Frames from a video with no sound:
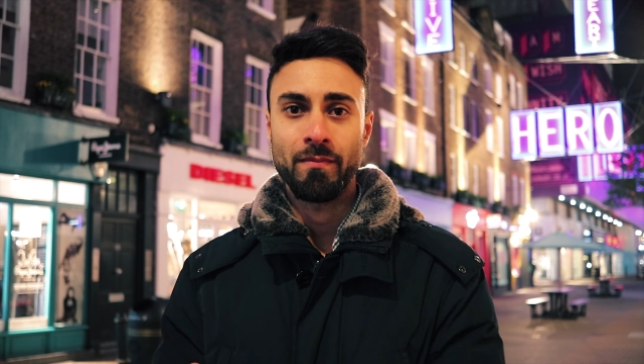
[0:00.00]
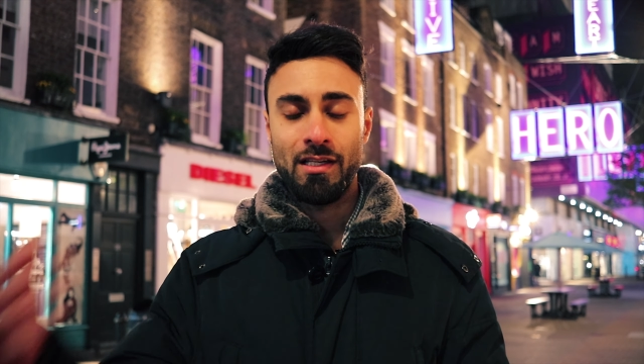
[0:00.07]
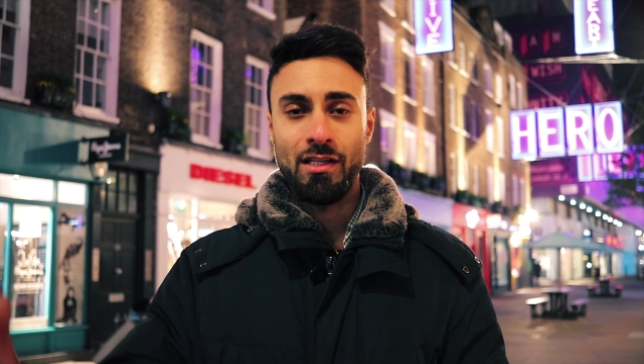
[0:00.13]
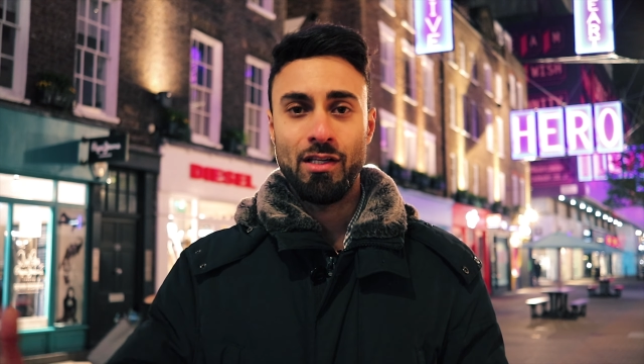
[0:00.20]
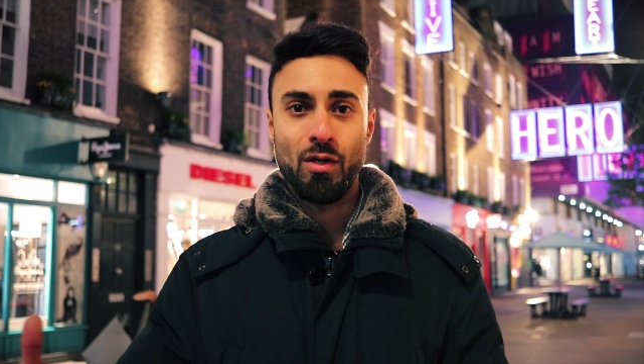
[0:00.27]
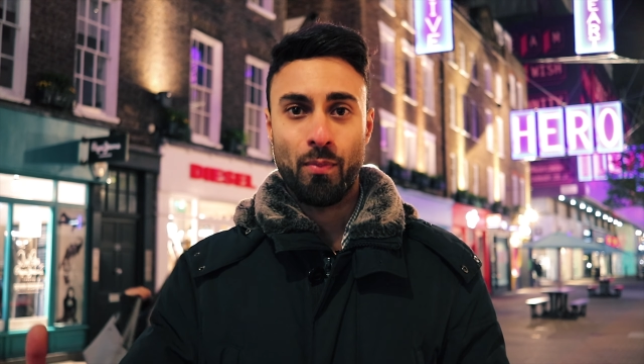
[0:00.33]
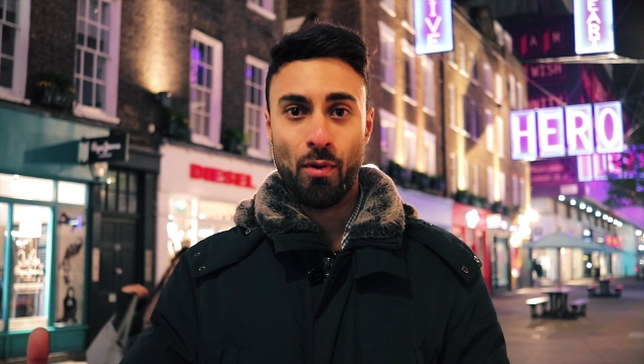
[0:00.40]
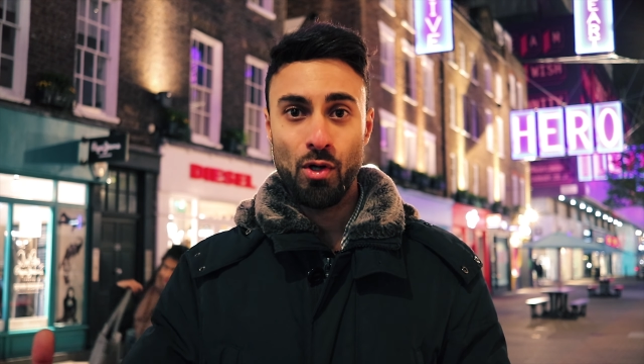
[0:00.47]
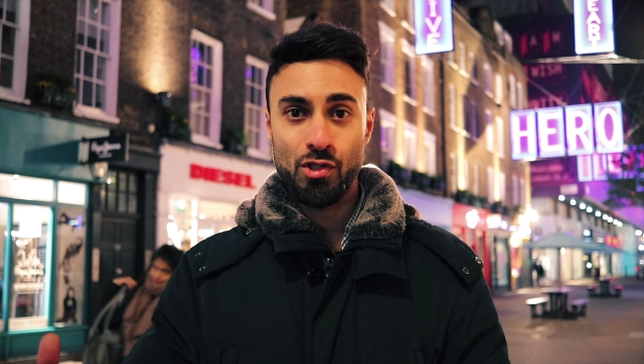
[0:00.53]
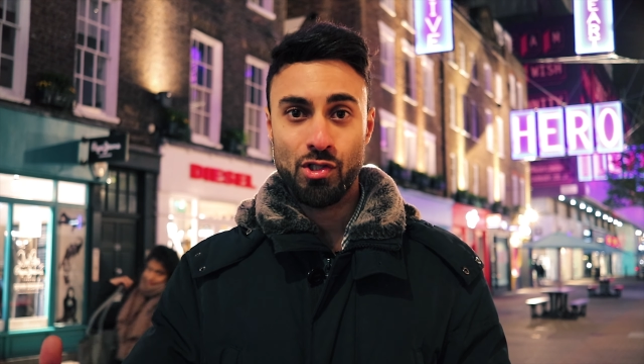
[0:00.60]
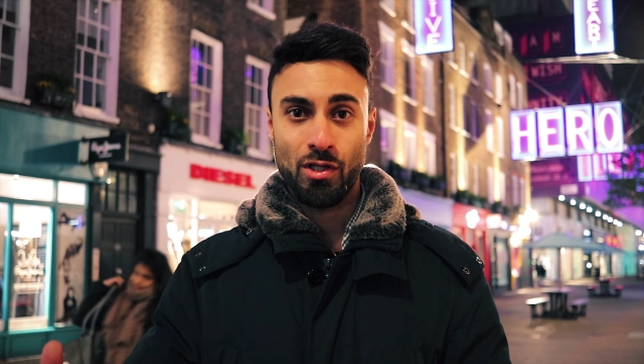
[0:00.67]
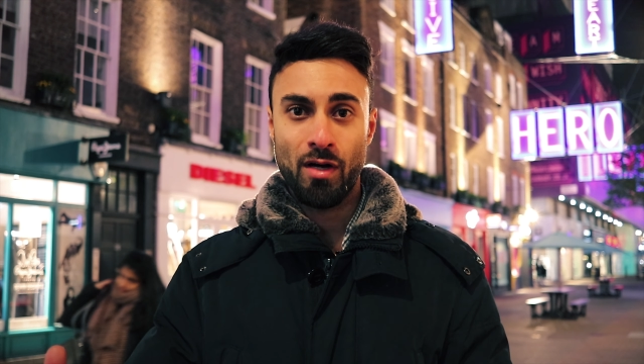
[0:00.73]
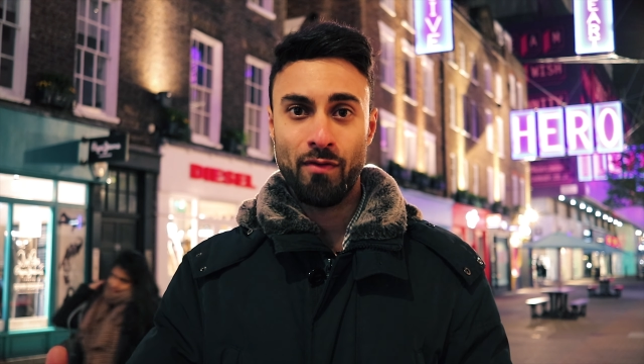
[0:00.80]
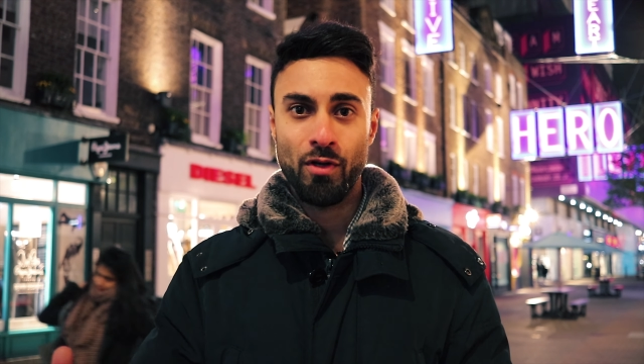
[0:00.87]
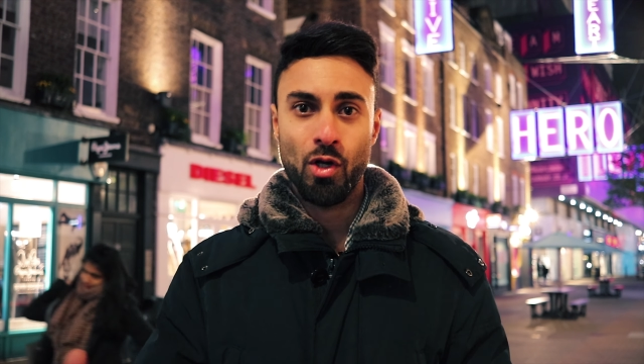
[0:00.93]
He
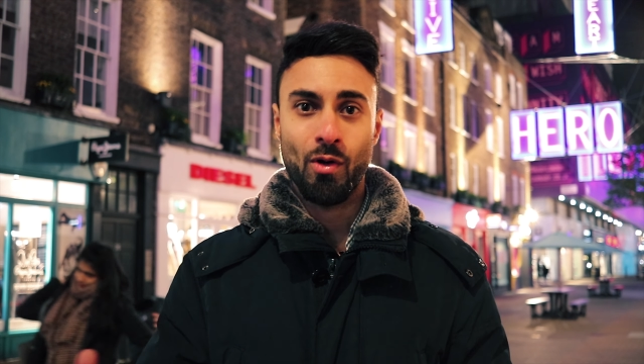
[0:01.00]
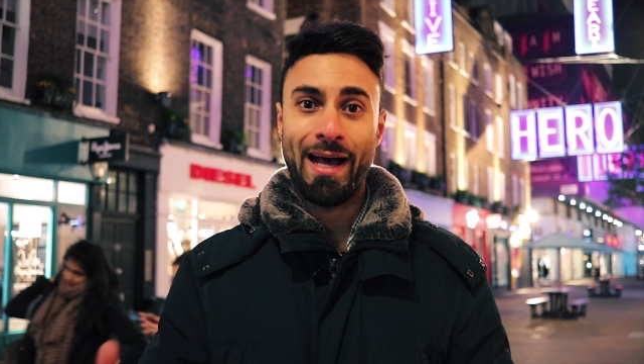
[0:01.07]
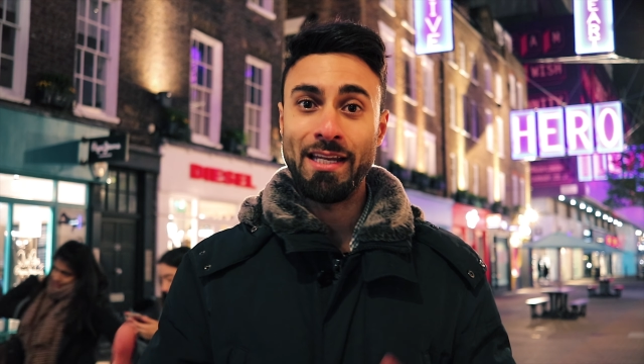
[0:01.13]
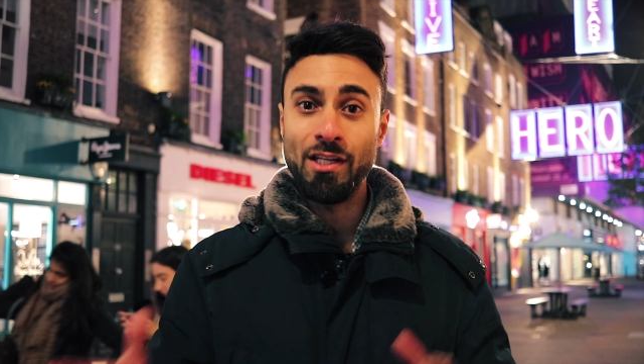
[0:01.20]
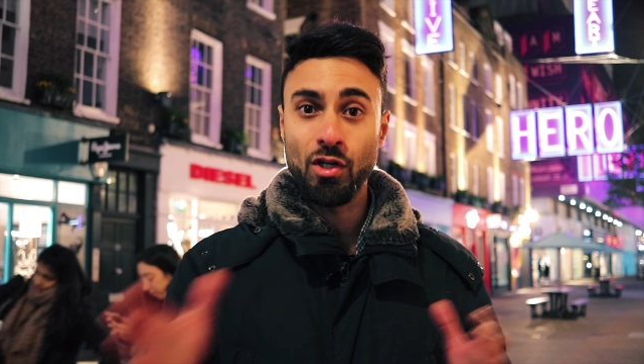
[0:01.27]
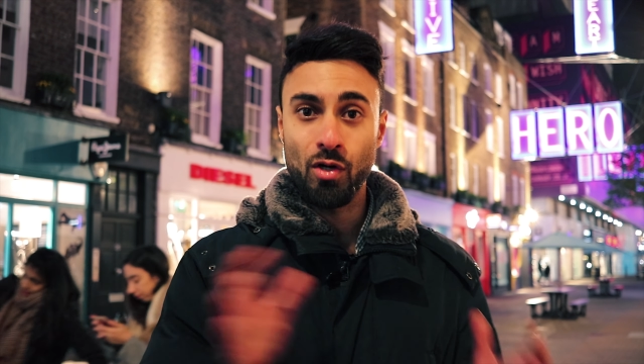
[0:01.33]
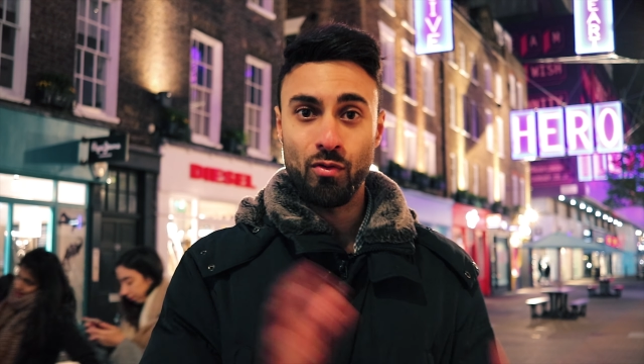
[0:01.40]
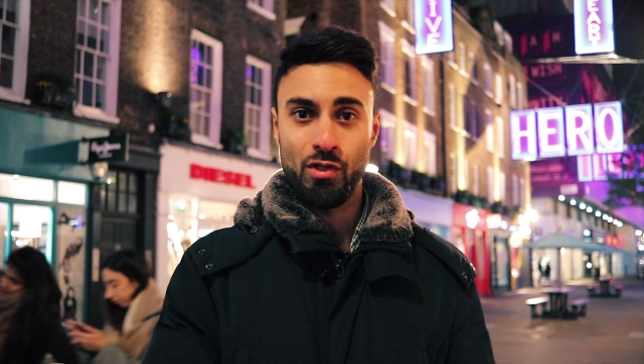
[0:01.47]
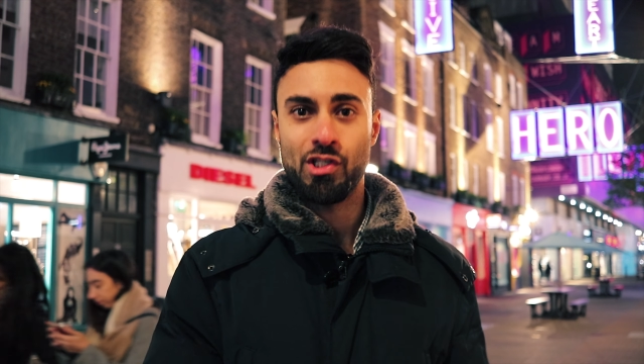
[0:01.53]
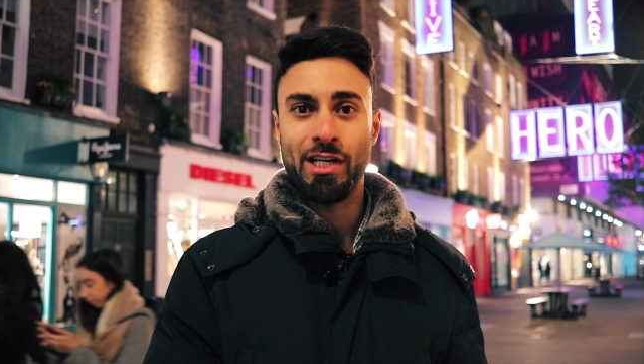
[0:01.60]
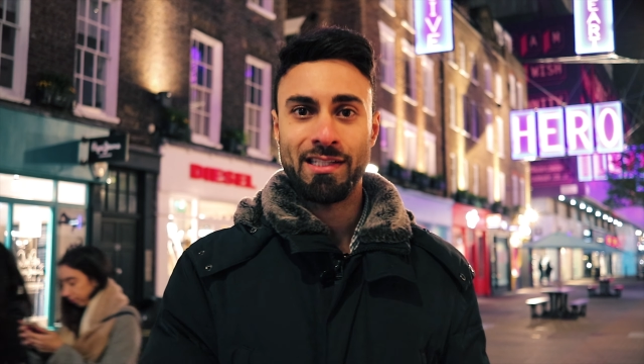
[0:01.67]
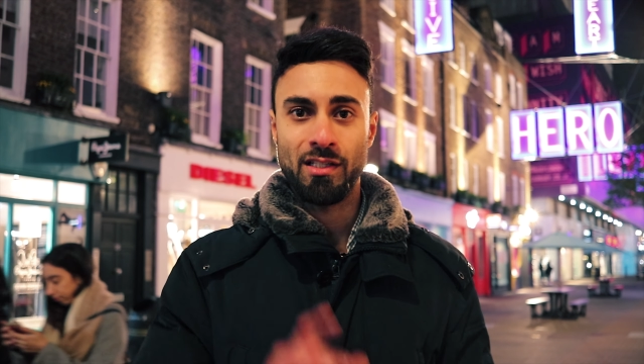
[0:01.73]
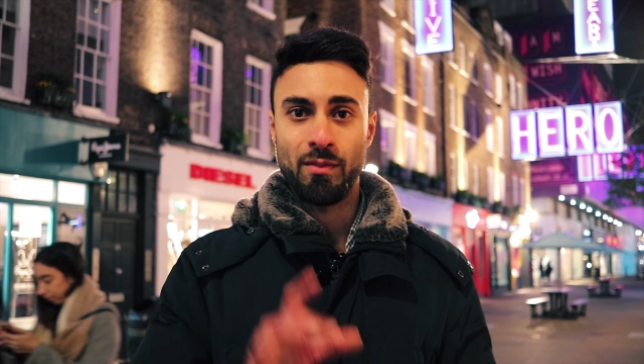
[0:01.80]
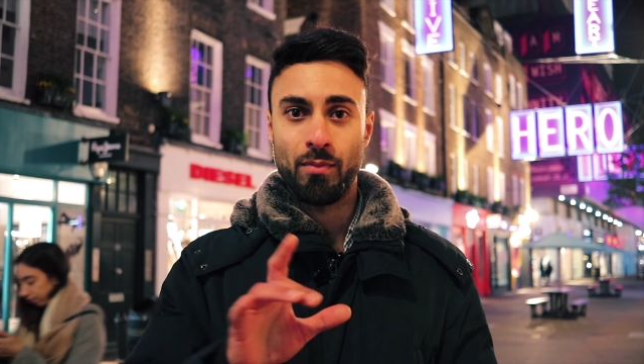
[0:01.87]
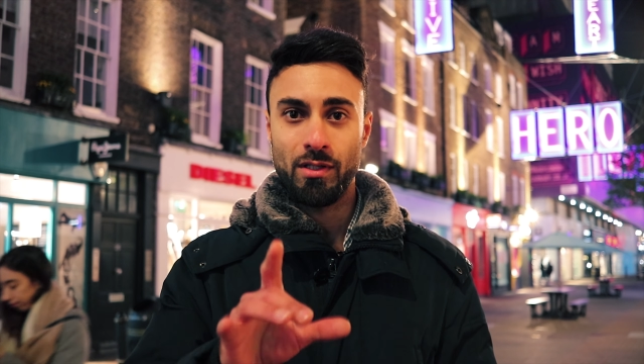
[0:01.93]
approached another girl and he got
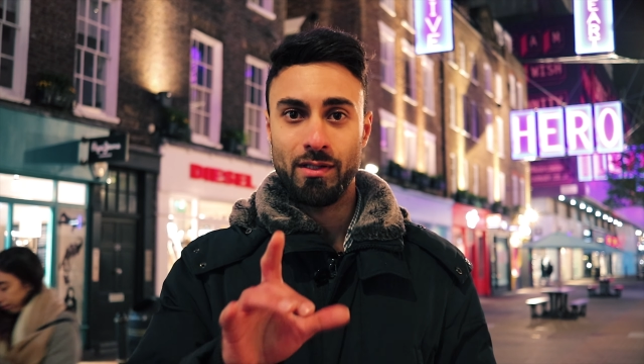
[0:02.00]
rejected.